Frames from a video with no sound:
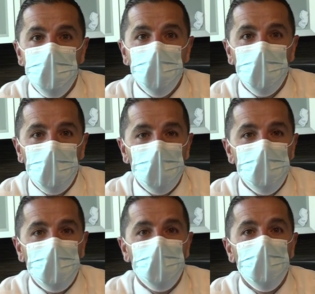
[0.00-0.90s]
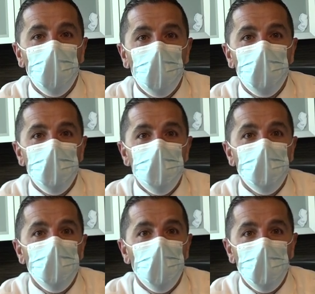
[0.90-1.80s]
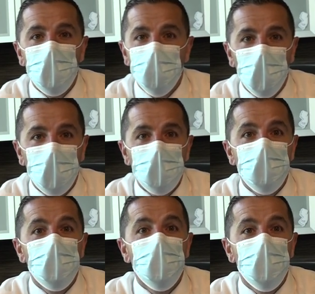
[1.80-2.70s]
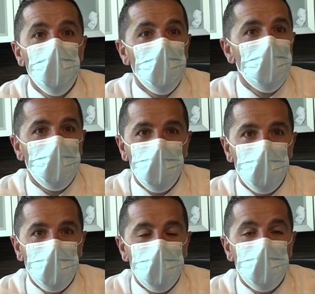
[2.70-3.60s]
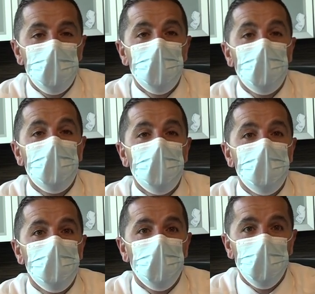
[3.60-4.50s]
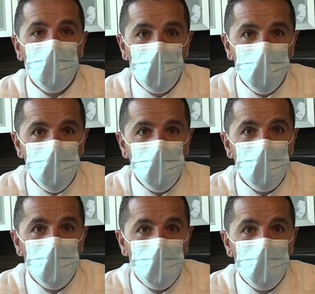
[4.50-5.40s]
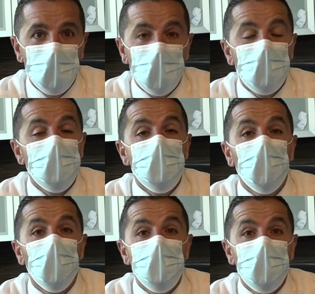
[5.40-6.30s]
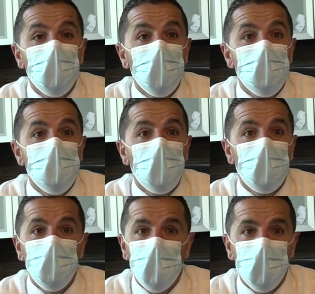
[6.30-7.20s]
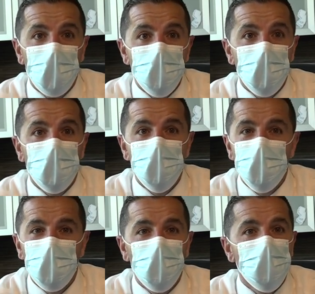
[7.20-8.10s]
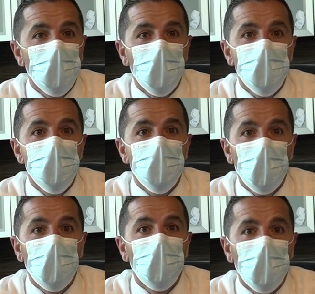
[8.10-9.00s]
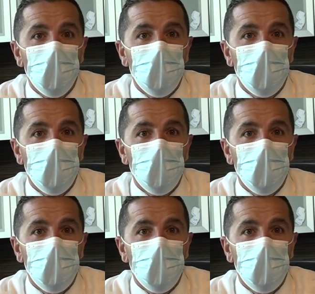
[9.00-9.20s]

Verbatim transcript: to announce October 2020's Student of the Month, Nadia Dobrogowski. Nadia's inquisitiveness and motivation contribute to her strong work